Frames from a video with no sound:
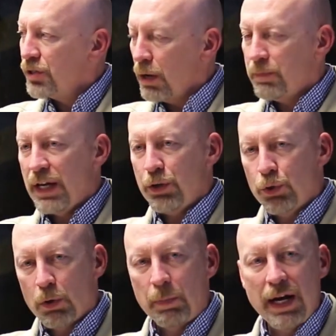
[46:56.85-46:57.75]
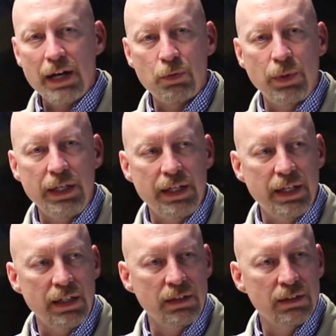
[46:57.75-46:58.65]
up that neural pathway
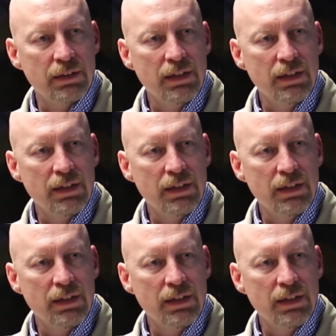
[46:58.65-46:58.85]
again.